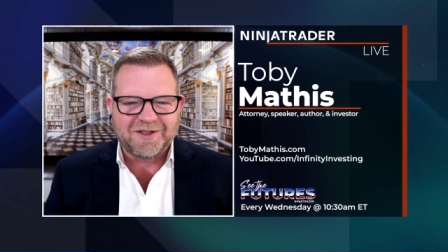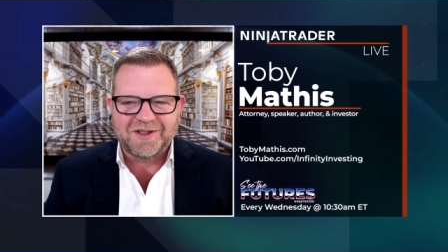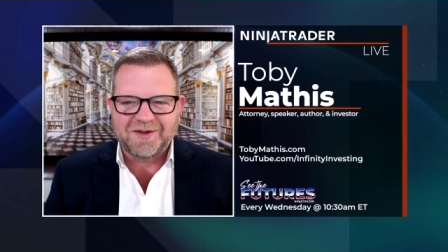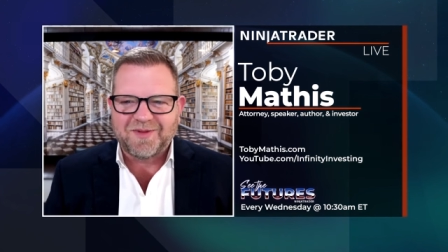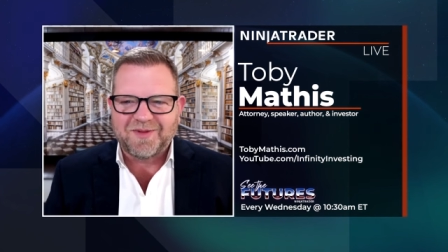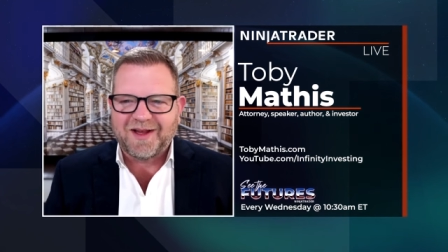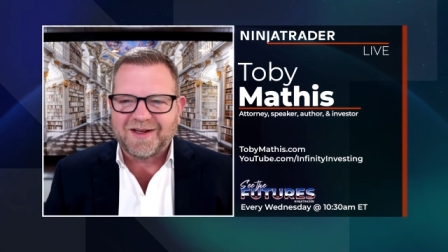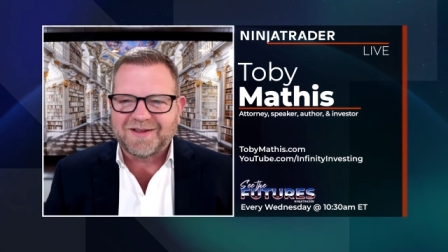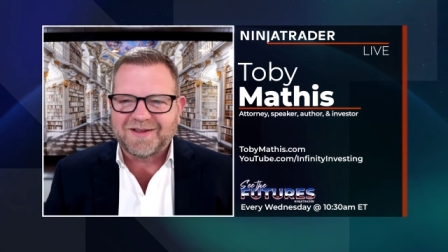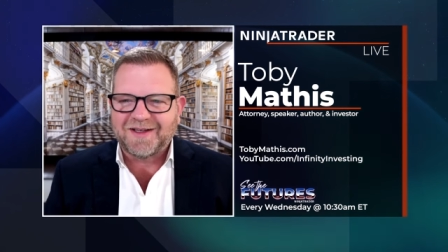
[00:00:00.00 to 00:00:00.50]

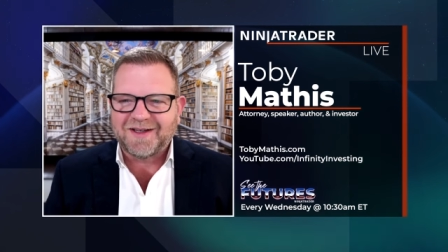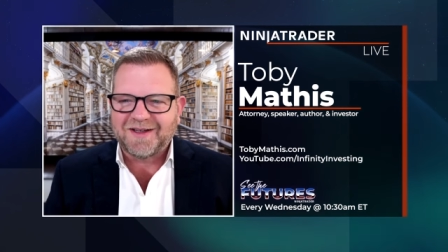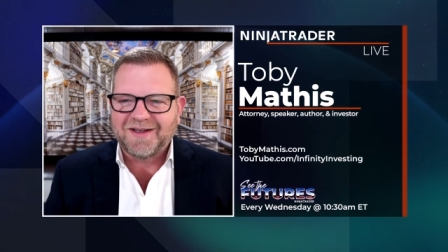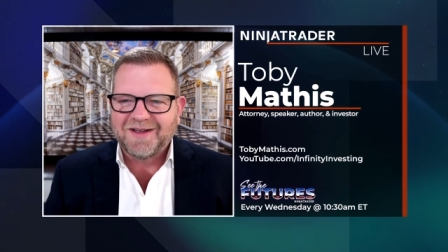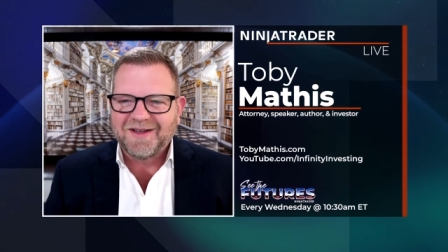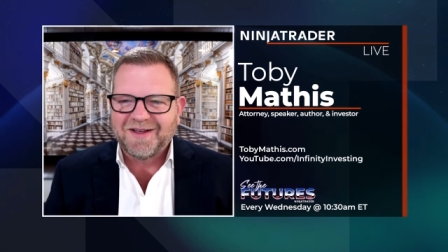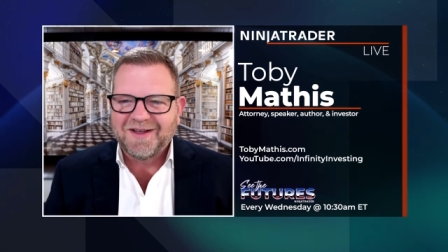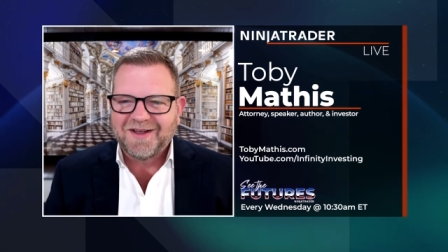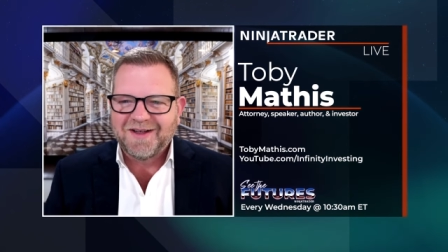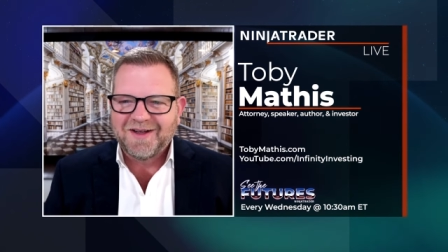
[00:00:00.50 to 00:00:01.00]
but that's a
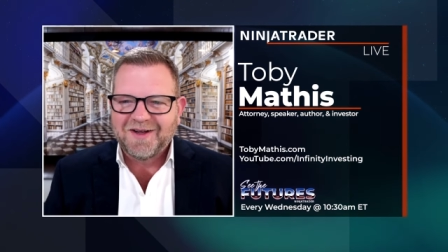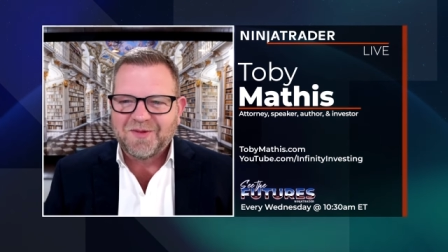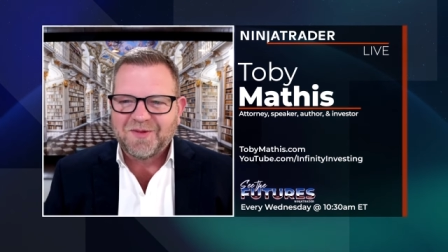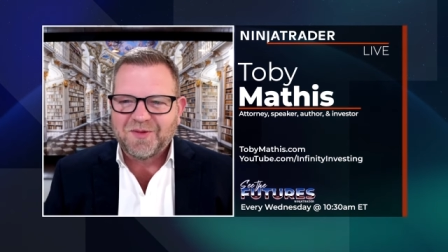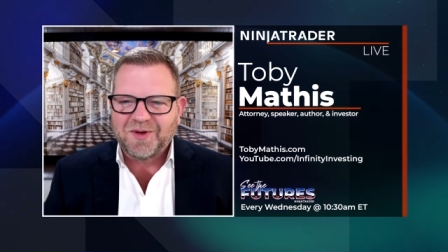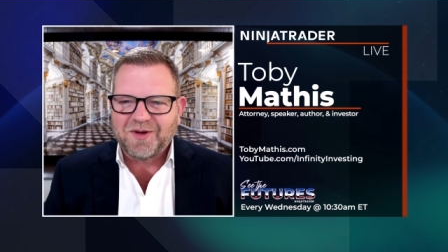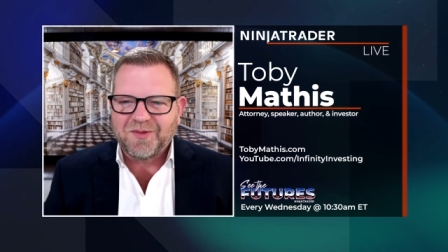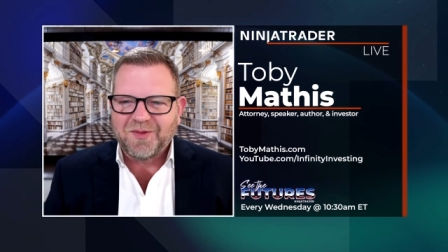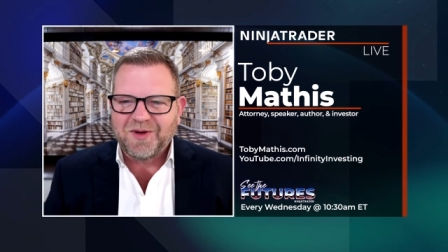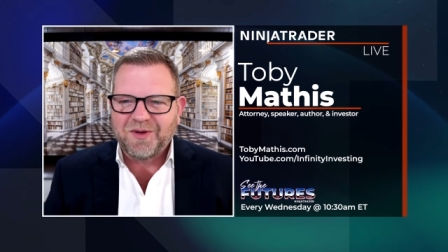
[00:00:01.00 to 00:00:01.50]

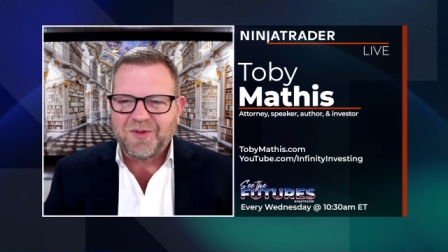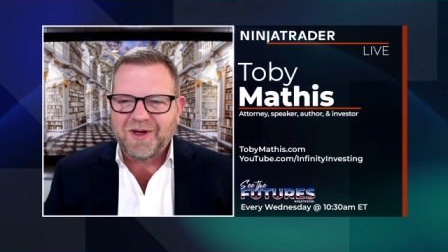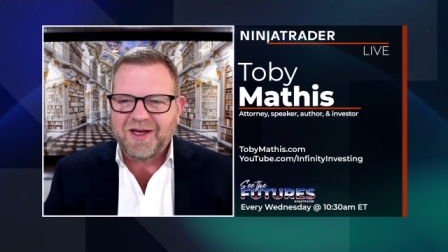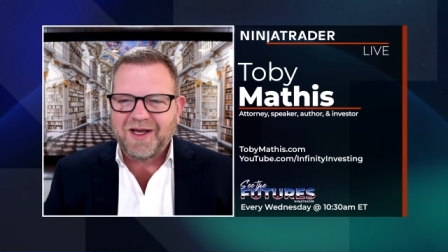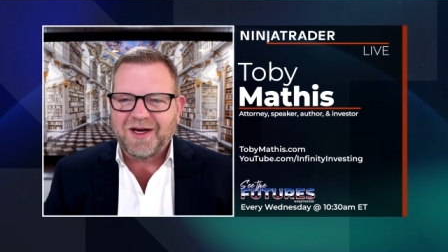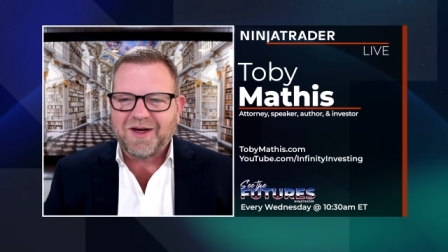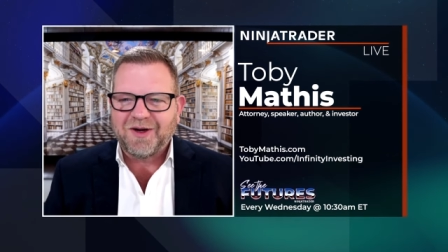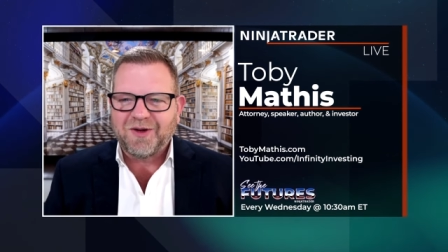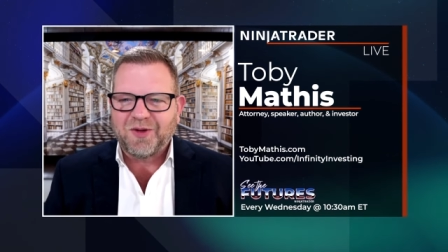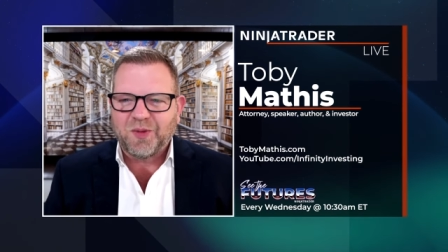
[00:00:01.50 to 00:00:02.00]
we, we
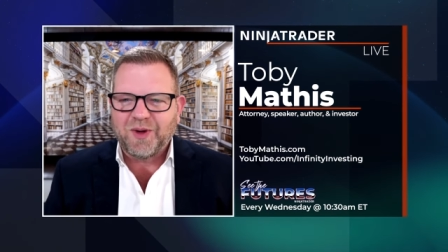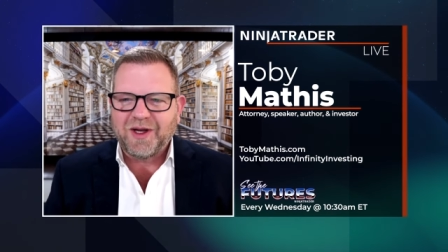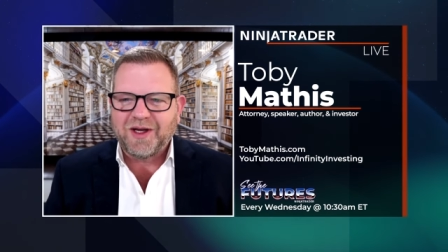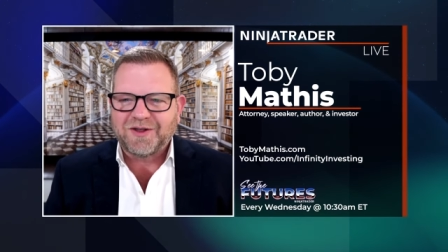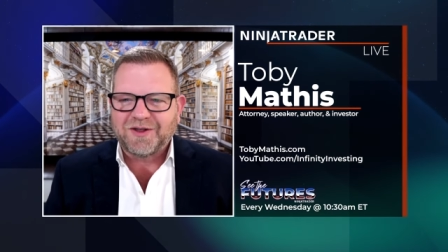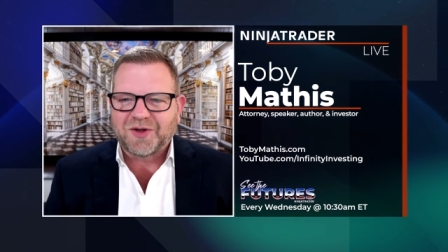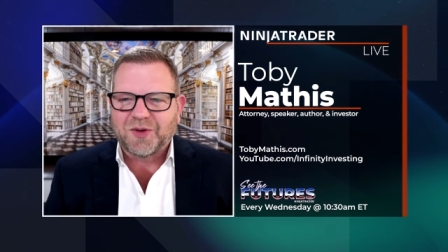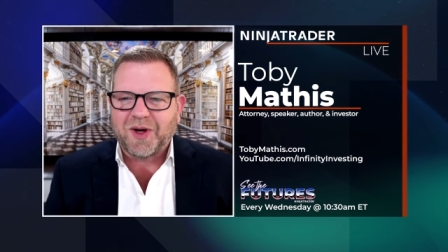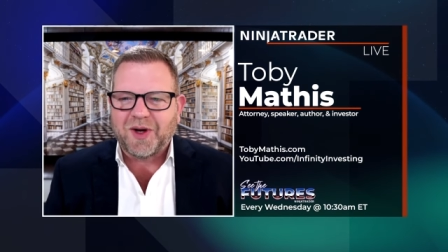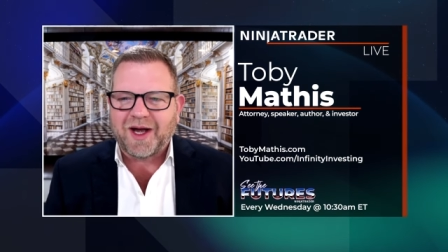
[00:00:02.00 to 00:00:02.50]
get into the
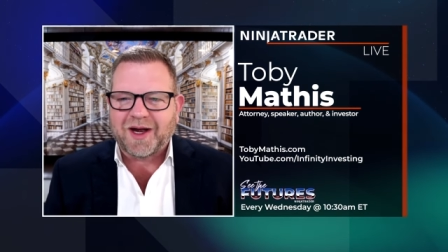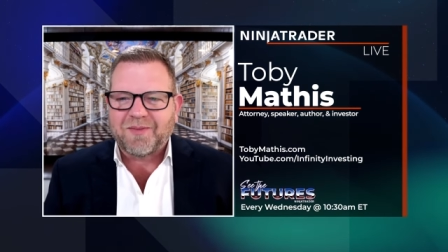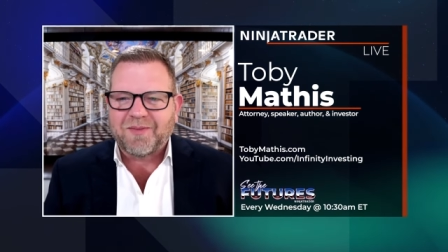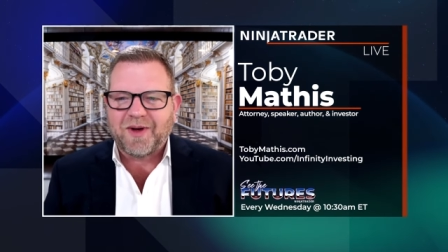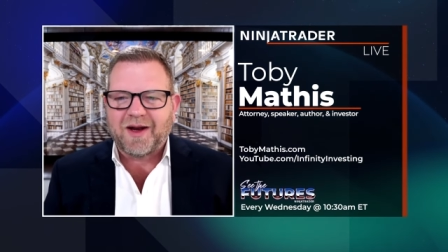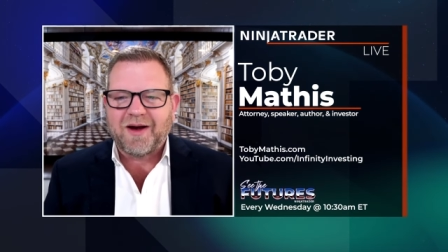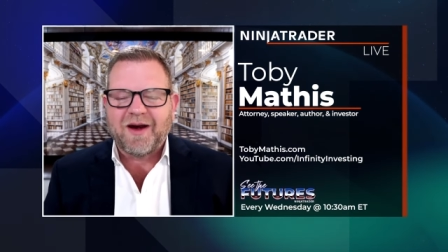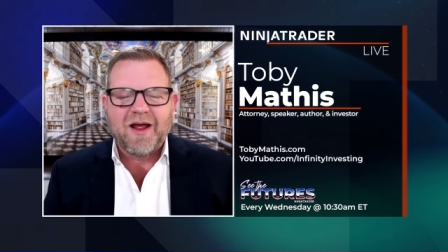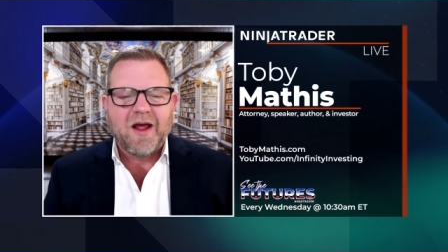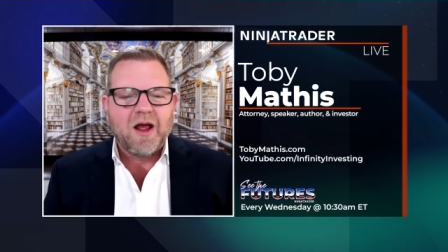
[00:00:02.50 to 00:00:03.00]
weeds quick,
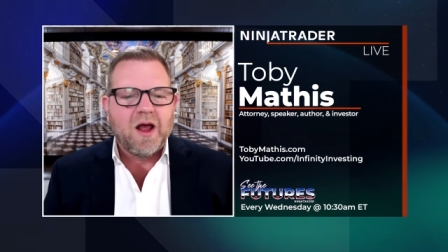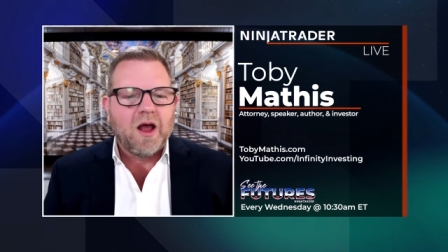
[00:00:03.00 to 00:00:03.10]
but